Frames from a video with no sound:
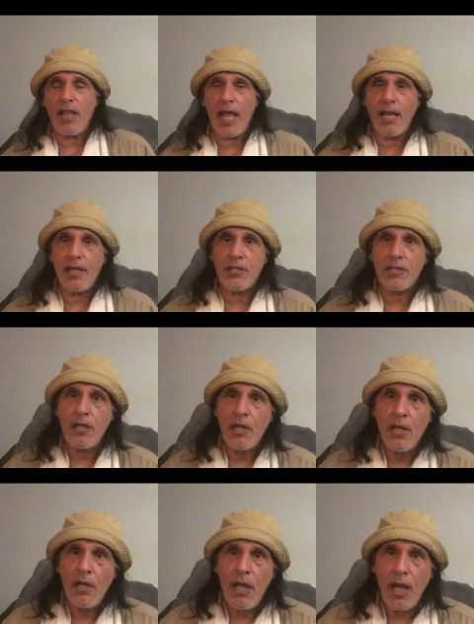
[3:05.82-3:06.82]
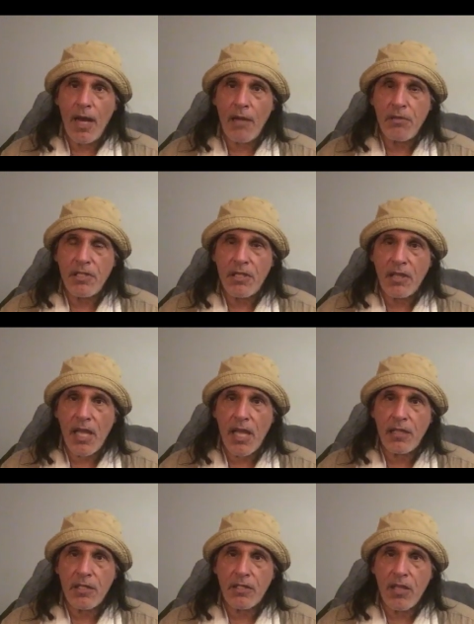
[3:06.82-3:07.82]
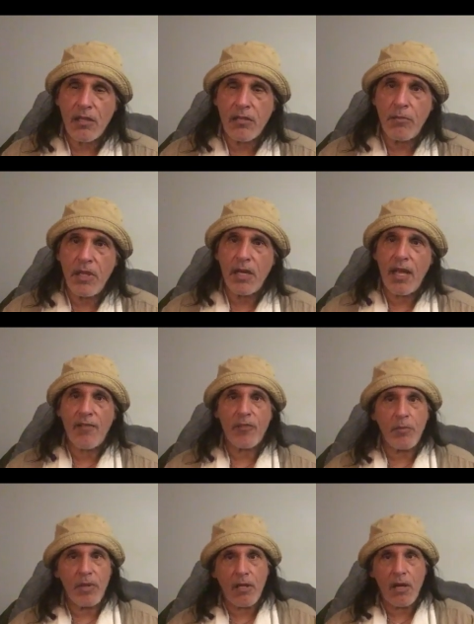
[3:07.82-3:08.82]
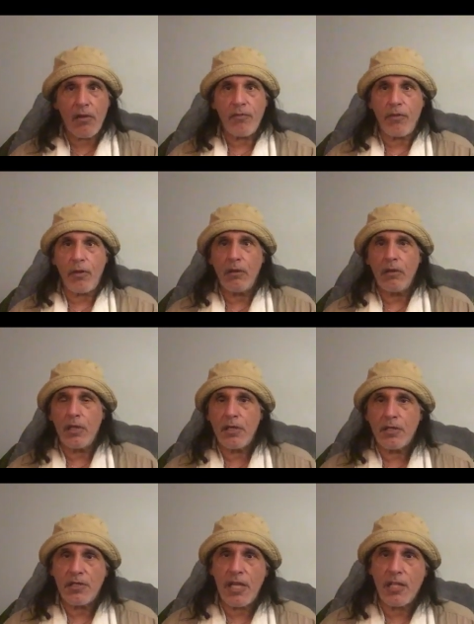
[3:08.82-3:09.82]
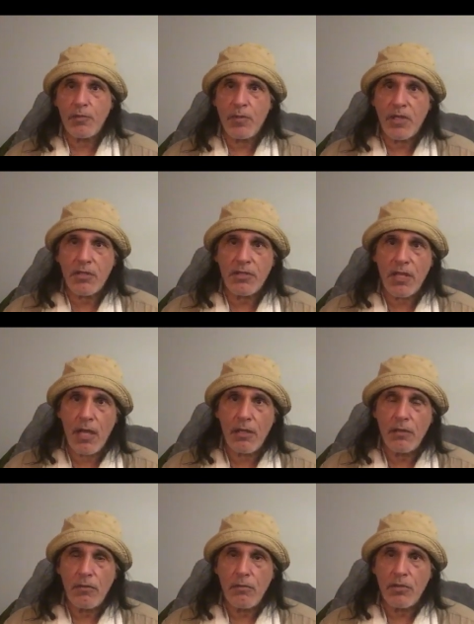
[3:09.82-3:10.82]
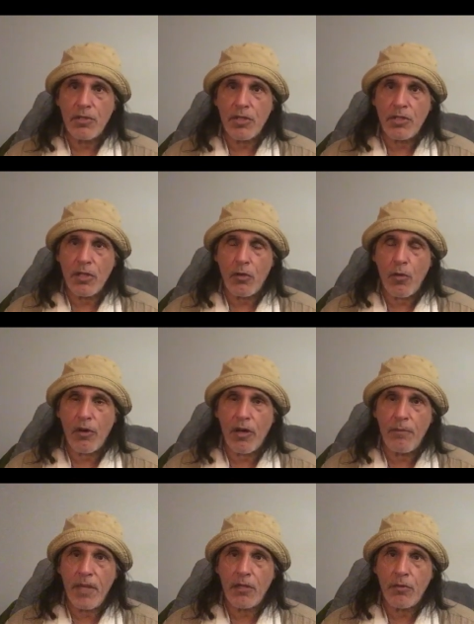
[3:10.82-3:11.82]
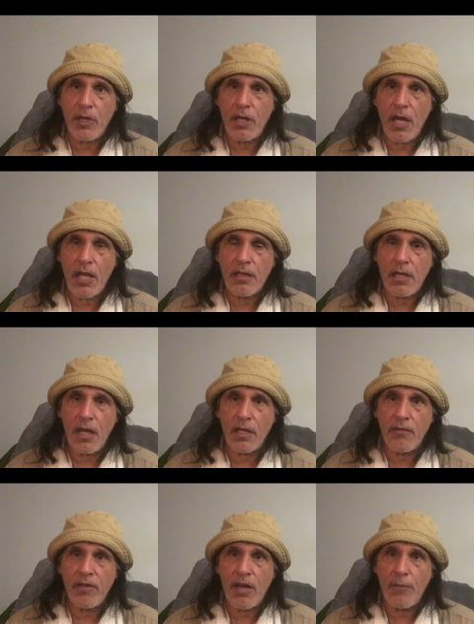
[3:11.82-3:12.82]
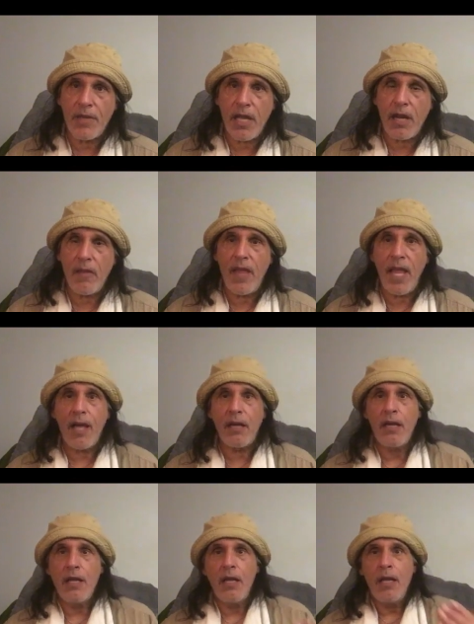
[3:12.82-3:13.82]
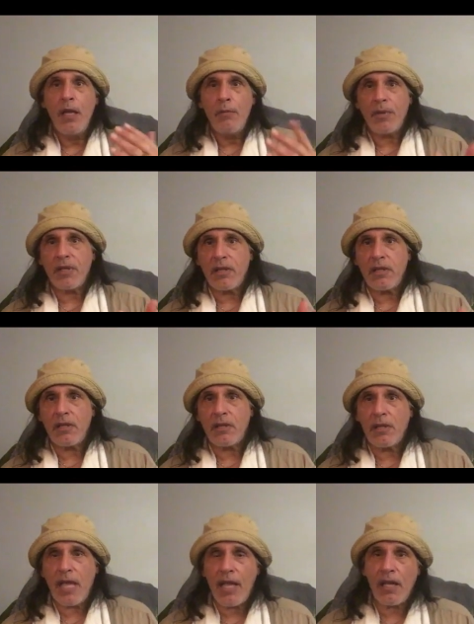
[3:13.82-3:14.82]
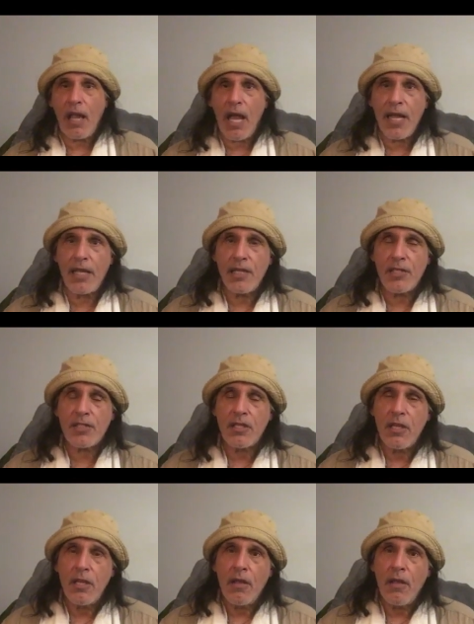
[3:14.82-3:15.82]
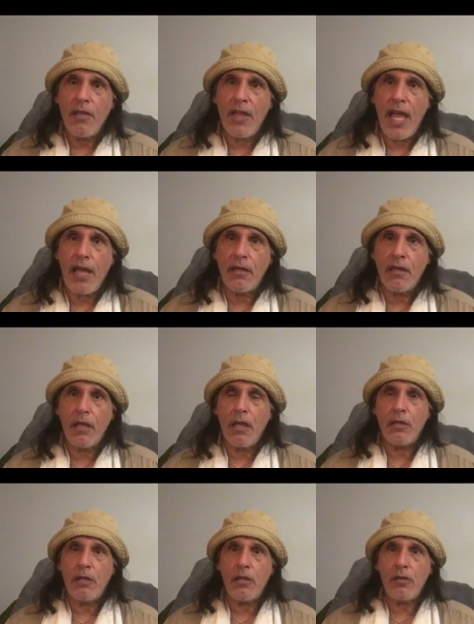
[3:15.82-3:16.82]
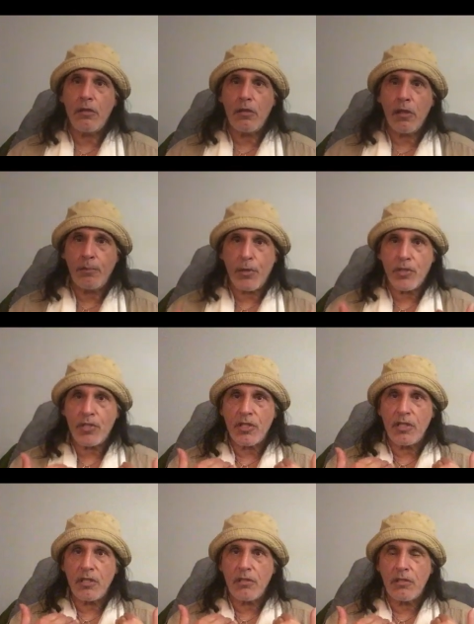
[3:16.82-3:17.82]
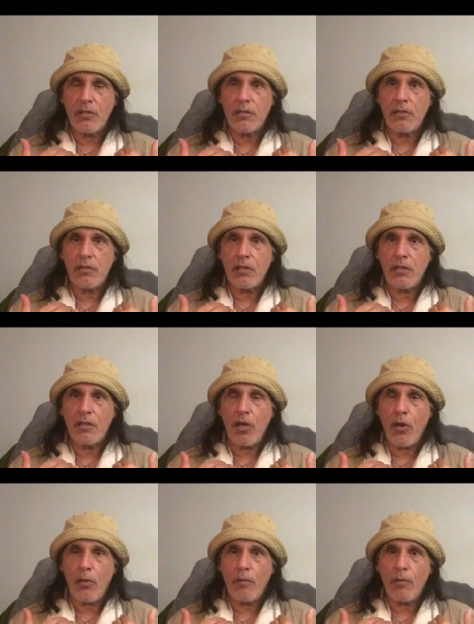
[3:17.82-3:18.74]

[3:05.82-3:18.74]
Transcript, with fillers: that is and i recently had this done to me and i have to be careful in a sense because i was just in court on may 29th and i'll give an update on that but that lie is that a person can you know